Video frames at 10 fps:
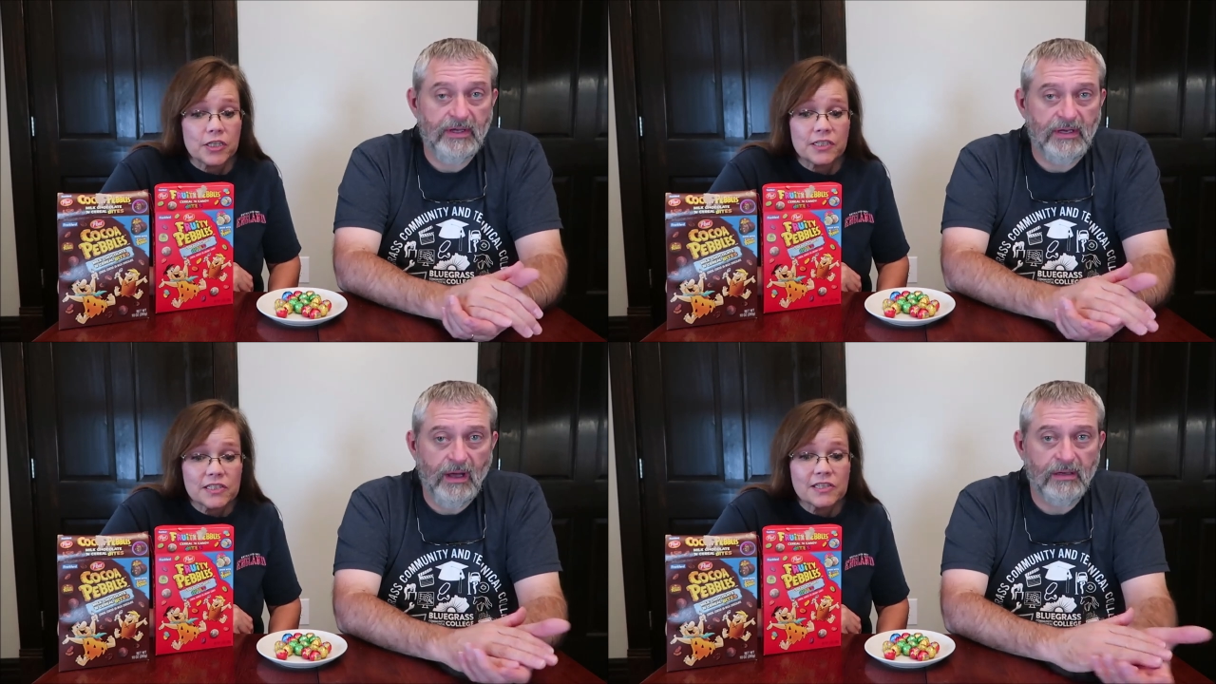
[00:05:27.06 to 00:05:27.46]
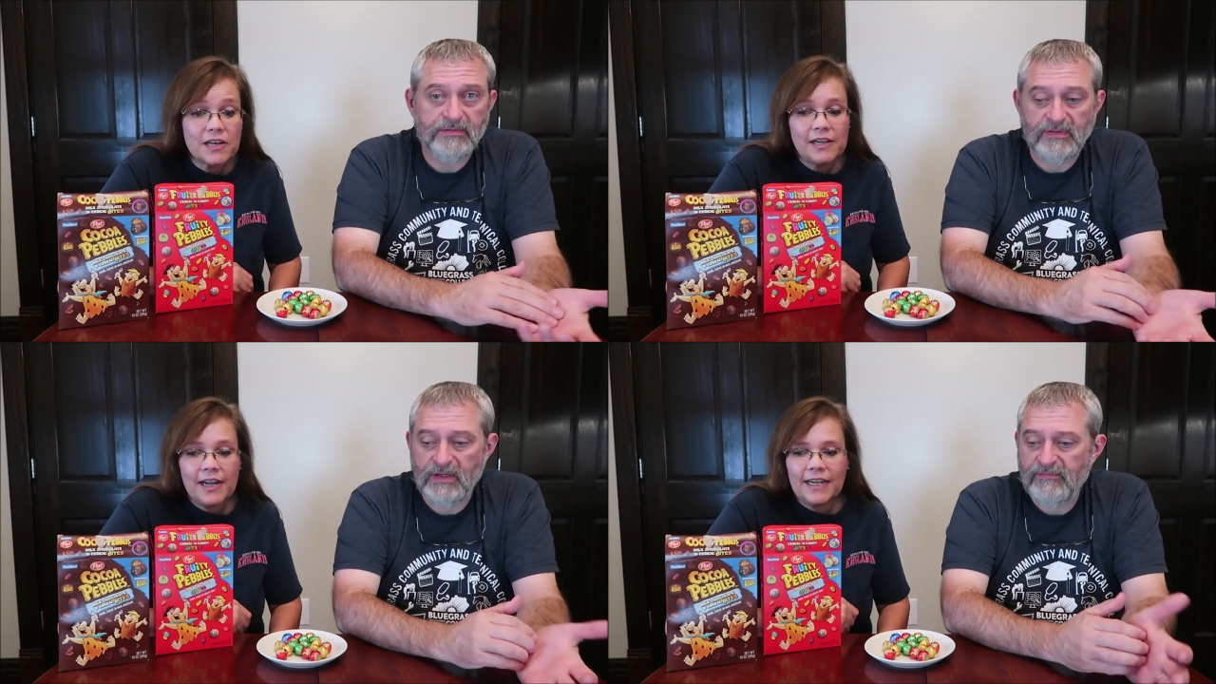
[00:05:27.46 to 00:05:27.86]
Speaker 1: good.
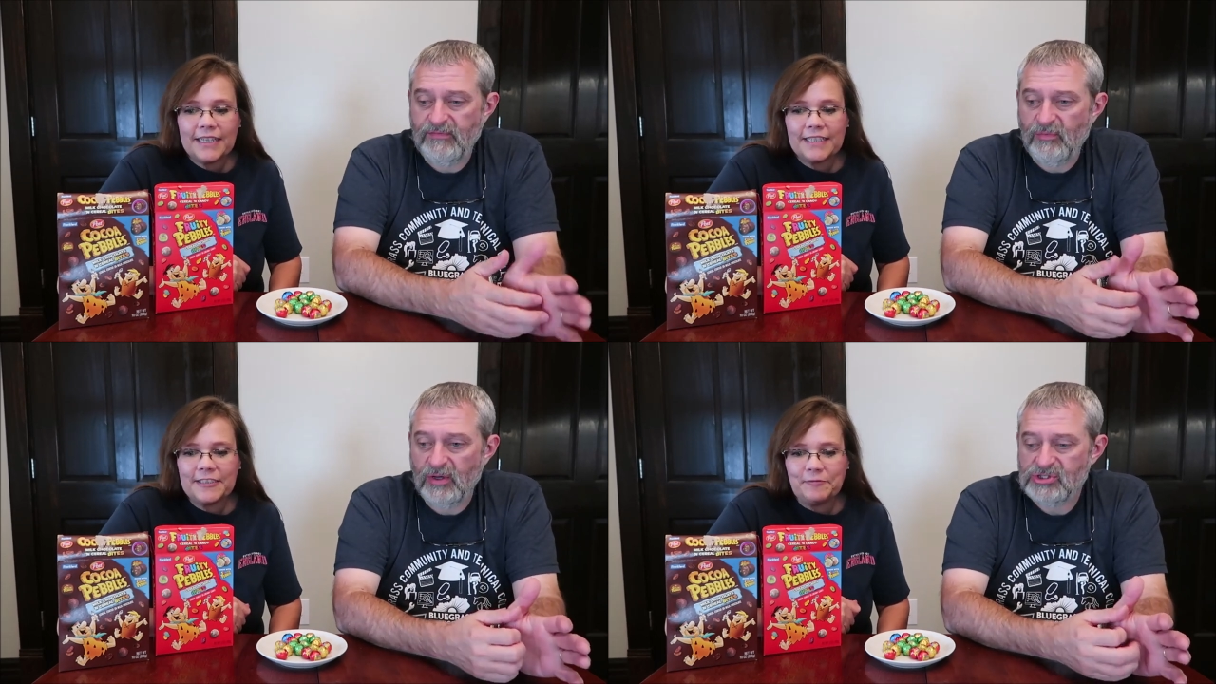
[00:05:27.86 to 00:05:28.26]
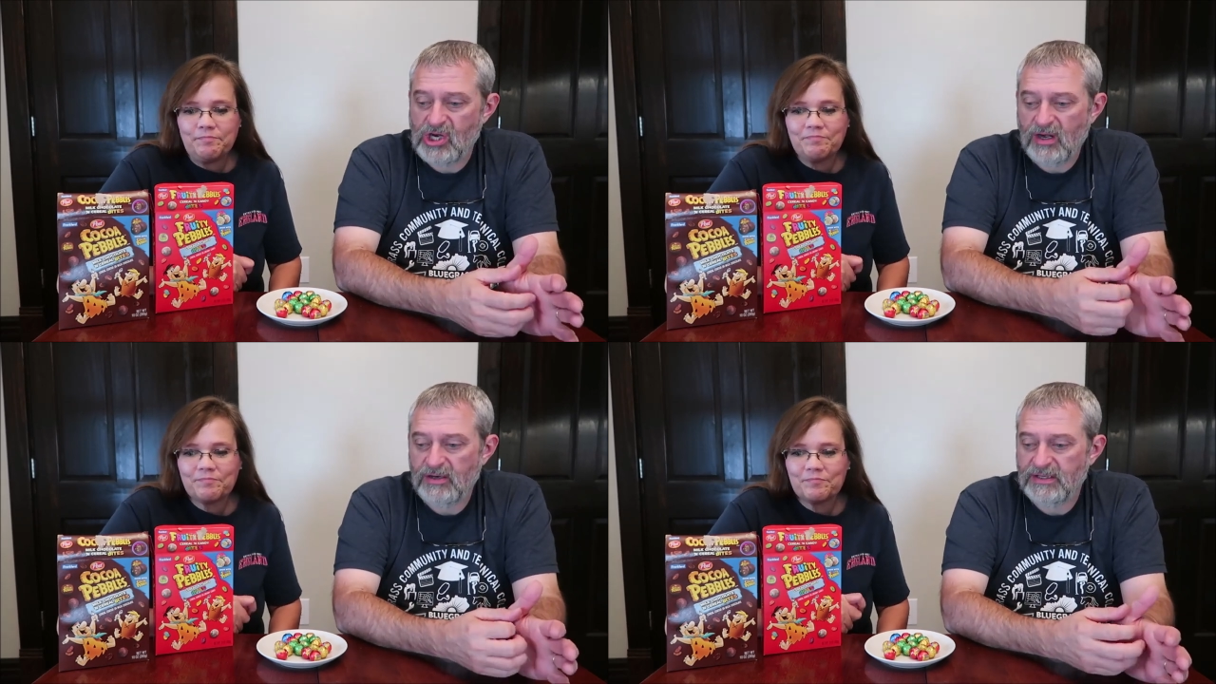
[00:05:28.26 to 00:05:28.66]
Honestly, if you want
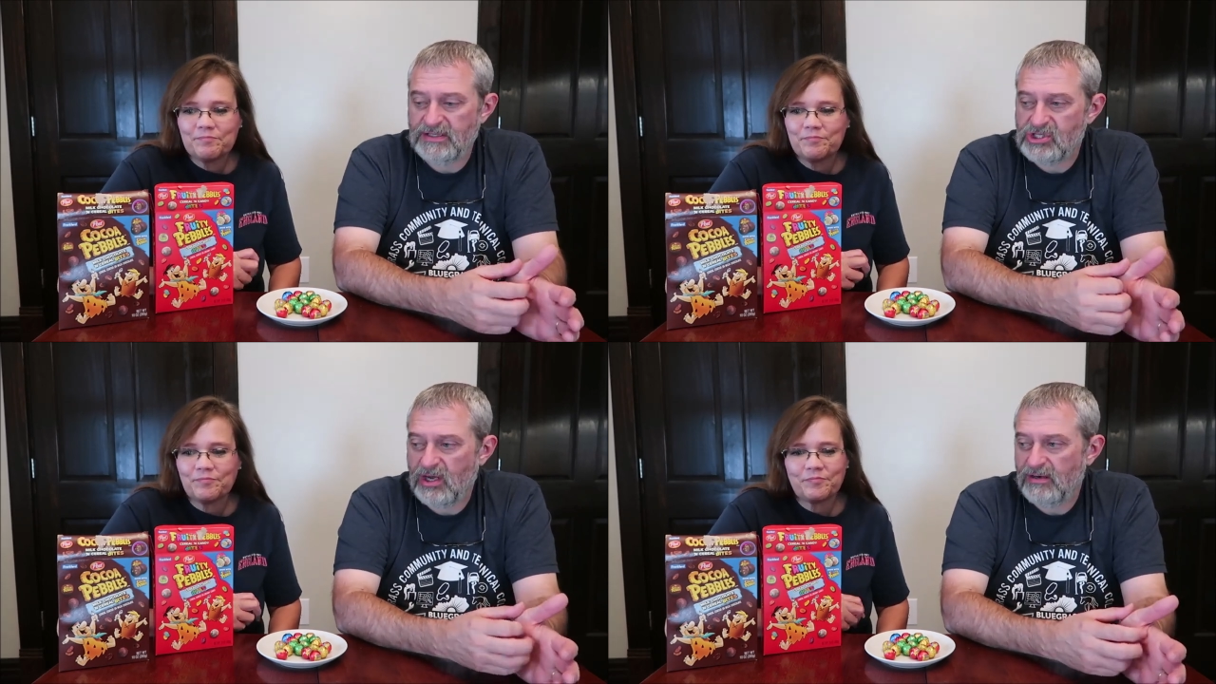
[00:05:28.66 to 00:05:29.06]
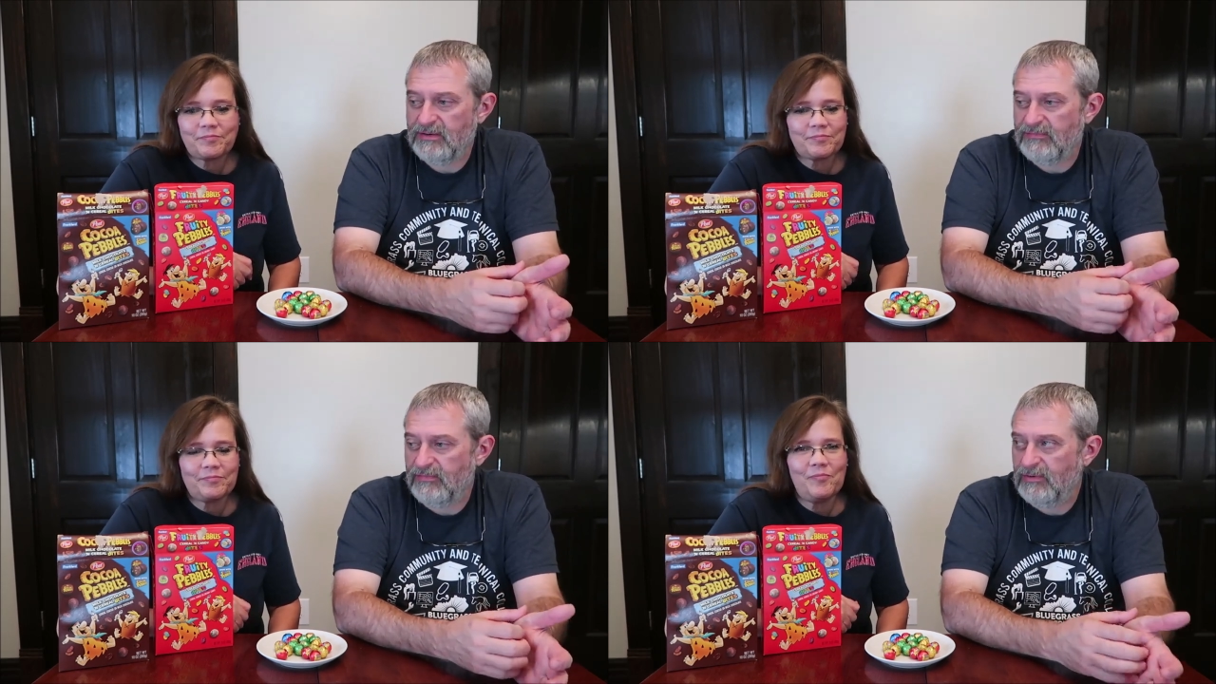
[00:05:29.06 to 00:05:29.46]
chocolate, get
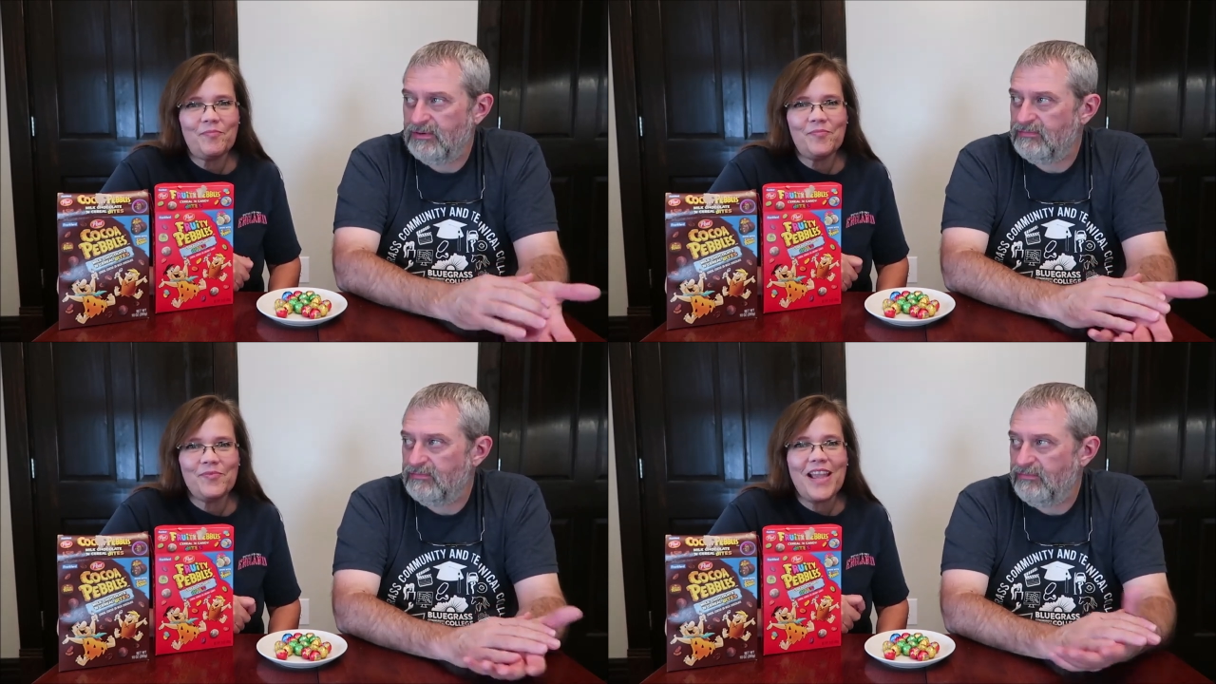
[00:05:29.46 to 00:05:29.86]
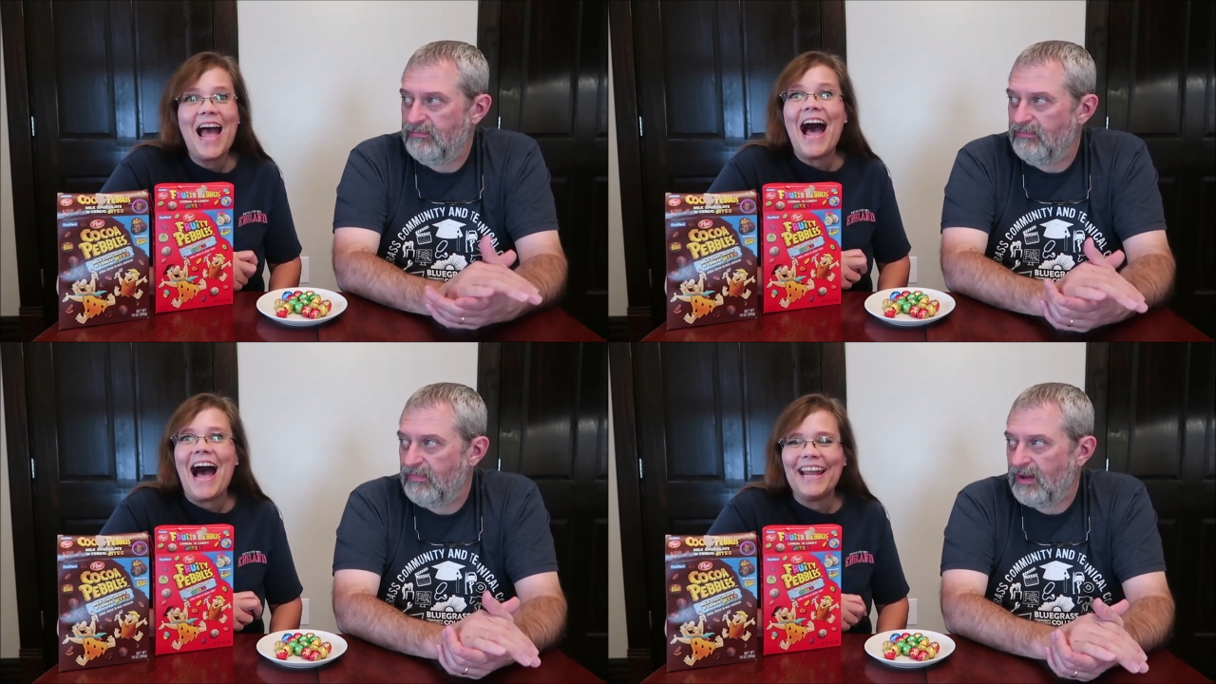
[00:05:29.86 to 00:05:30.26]
chocolate. If you want...
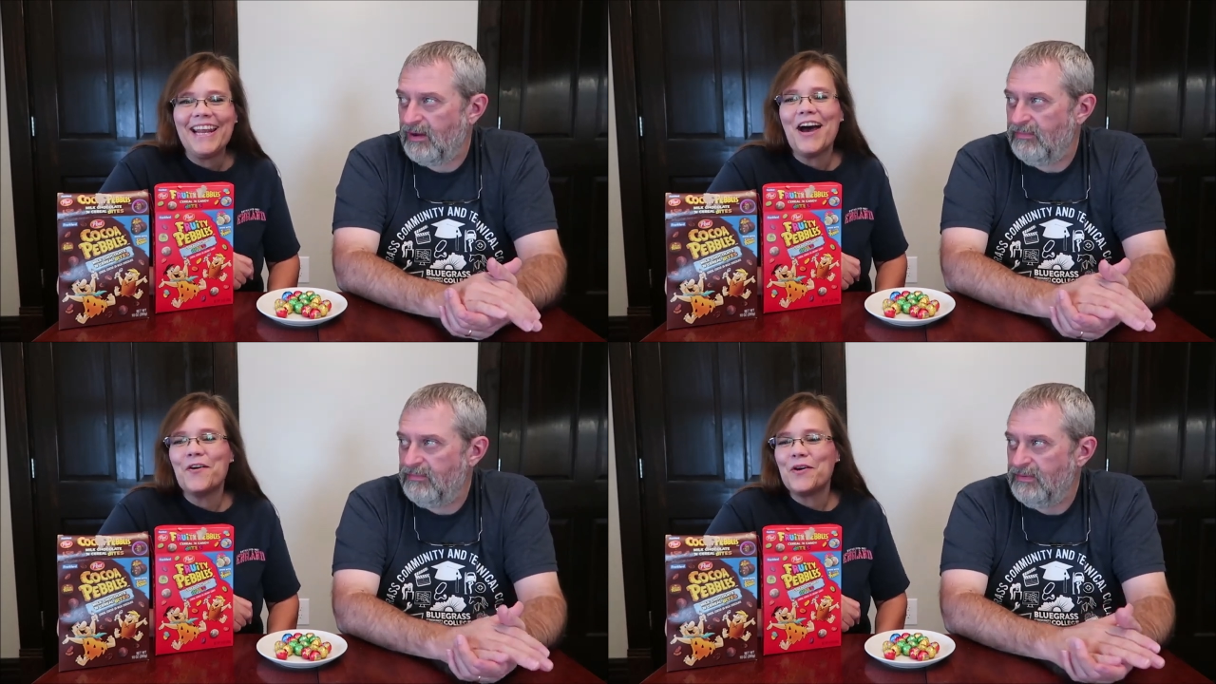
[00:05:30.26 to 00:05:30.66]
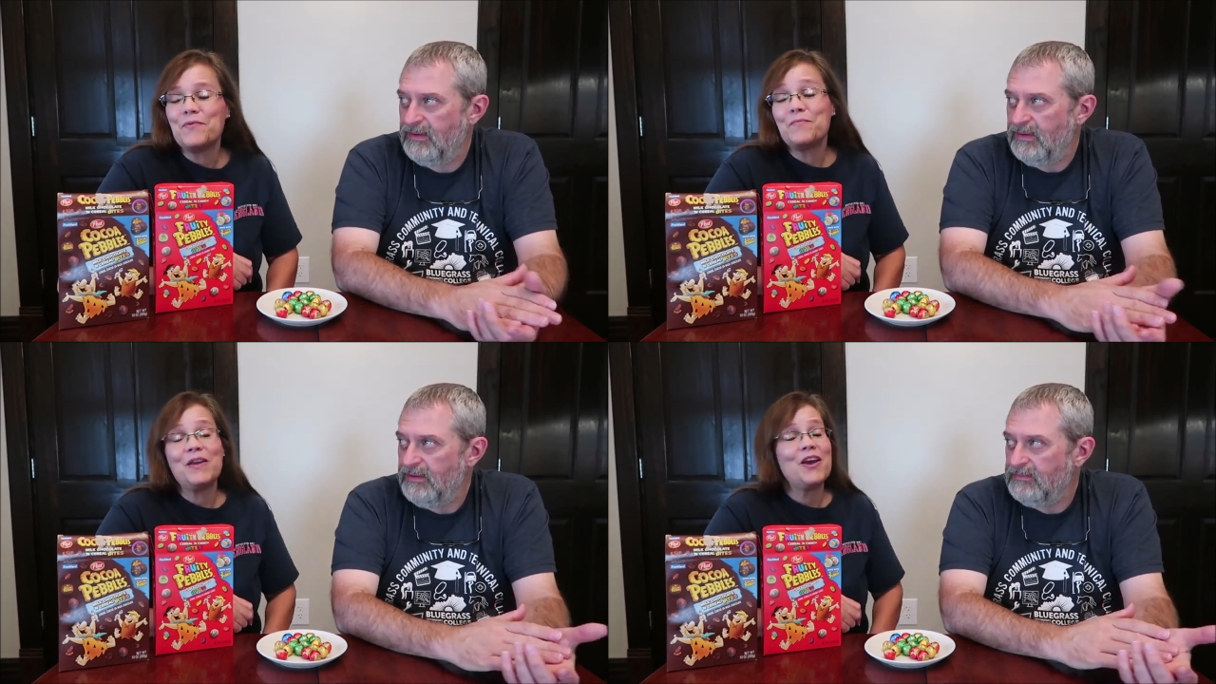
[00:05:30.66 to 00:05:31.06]
Speaker 2: Yeah. I know, it would